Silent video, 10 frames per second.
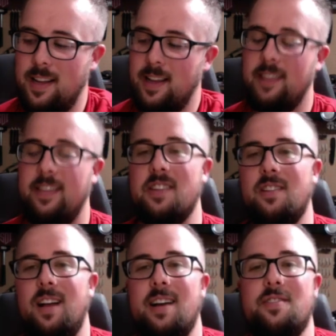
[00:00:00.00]
this
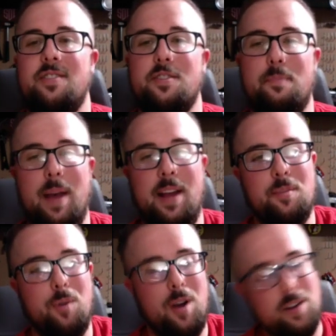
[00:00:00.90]
class just paints a
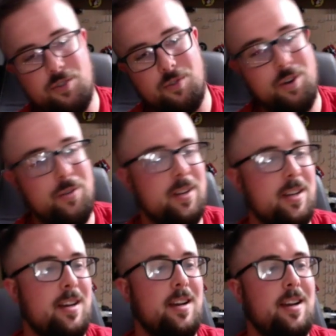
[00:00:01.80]
broad stroke,
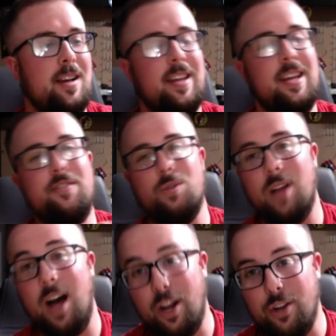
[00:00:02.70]
gives you a
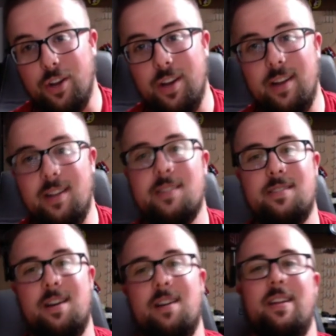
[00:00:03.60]
lot of good,
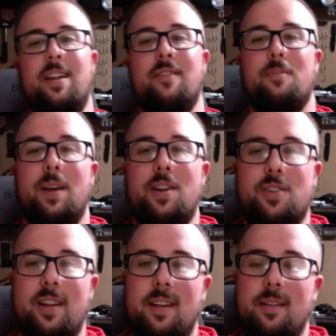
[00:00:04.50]
solid
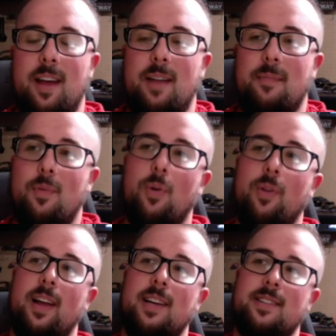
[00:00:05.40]
information, and more or
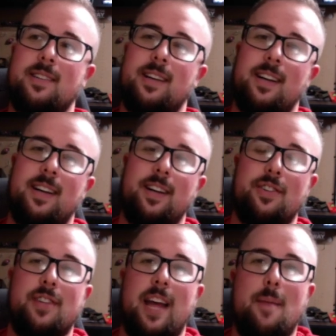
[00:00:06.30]
less
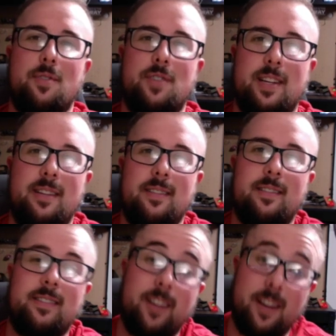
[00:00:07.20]
just hammers in
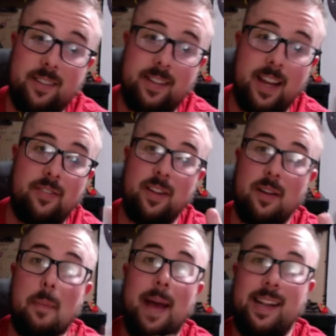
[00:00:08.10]
gun safety
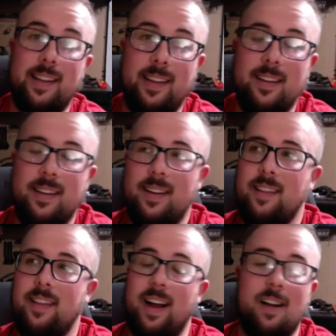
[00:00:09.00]
mainly.
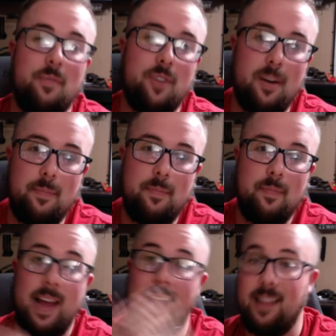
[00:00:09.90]
That comes up
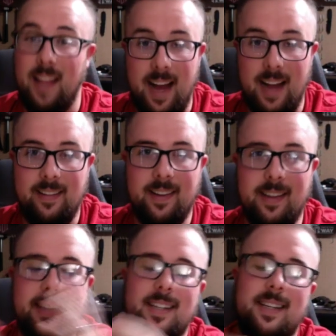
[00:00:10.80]
a lot.
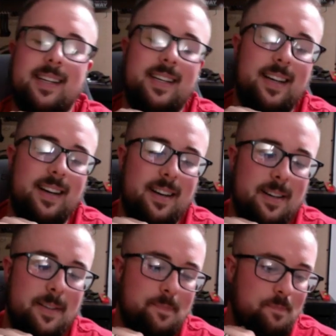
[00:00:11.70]
But